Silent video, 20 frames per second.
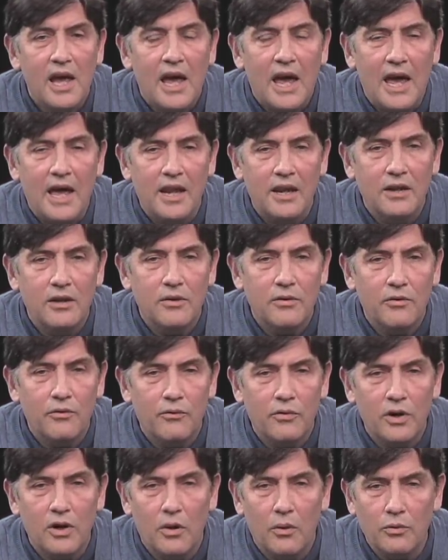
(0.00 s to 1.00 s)
and in,
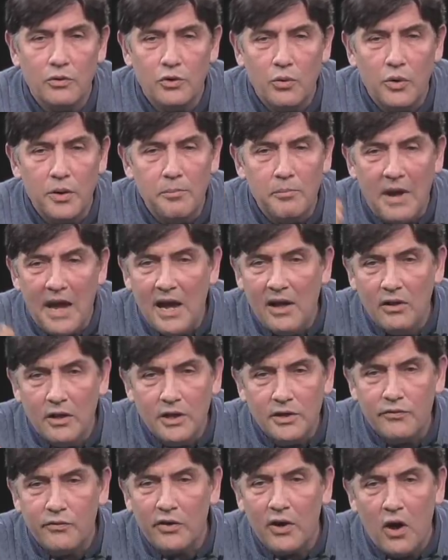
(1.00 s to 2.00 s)
you know, doing
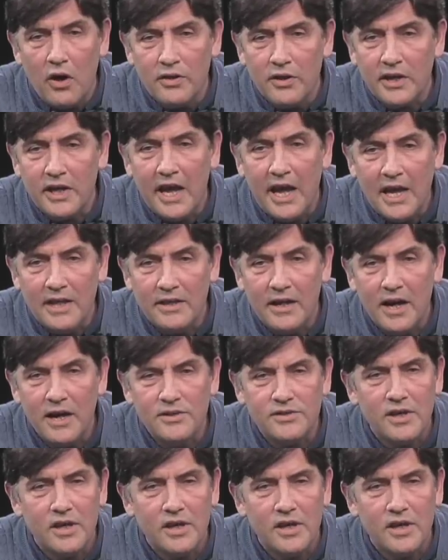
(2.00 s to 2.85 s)
mailings for other candidates.